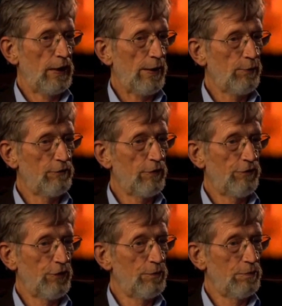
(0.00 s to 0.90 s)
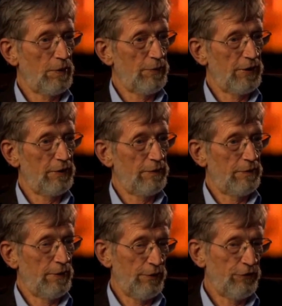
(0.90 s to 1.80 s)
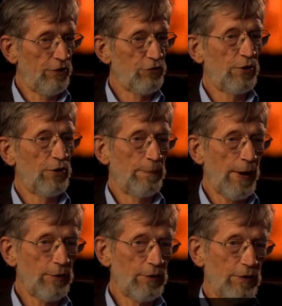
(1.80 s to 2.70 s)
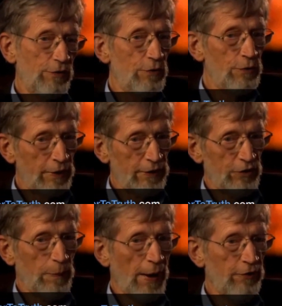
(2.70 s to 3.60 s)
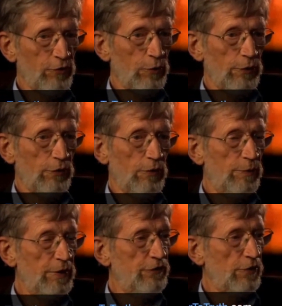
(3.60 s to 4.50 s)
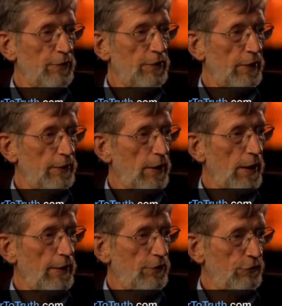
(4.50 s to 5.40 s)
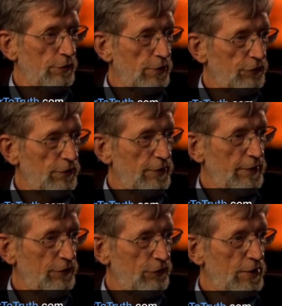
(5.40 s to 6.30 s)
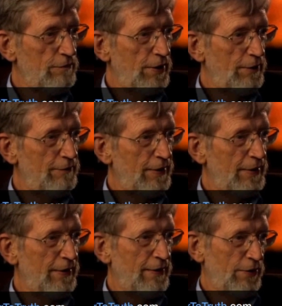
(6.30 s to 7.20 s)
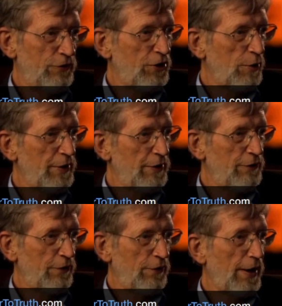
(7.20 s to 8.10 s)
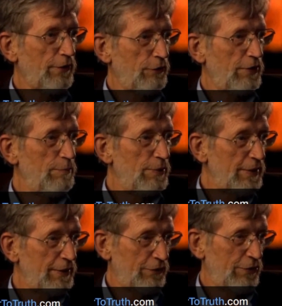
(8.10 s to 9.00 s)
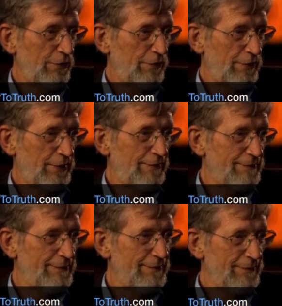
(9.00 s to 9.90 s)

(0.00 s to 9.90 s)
However, if you, I mean, there is this much about it. If you do think it's possible that there be something like God as traditionally conceived of, then you're committed to there actually being such a thing.